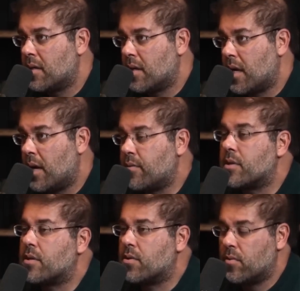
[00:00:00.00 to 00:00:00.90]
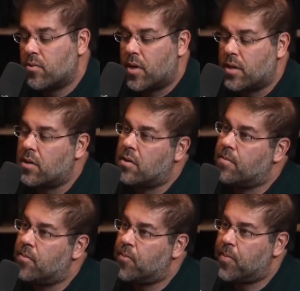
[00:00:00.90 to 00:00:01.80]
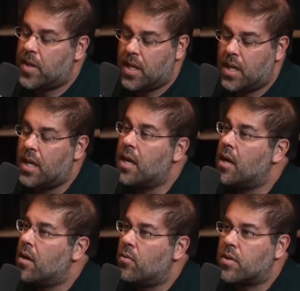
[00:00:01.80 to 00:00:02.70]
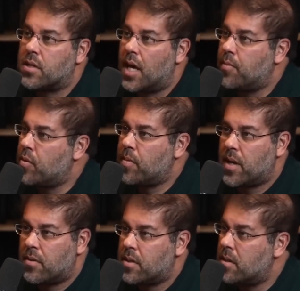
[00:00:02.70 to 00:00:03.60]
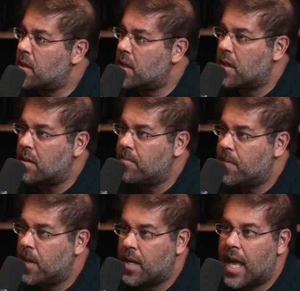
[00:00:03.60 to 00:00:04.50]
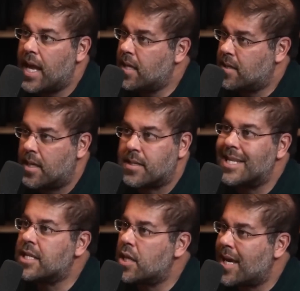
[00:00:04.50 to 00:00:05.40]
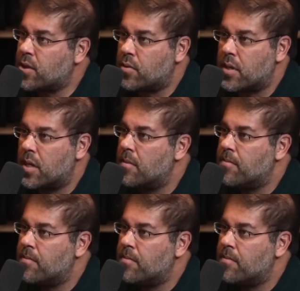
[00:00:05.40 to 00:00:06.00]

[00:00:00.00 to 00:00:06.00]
The guy was a true drunkard. He was not prepared to lead in any sense, intellectually,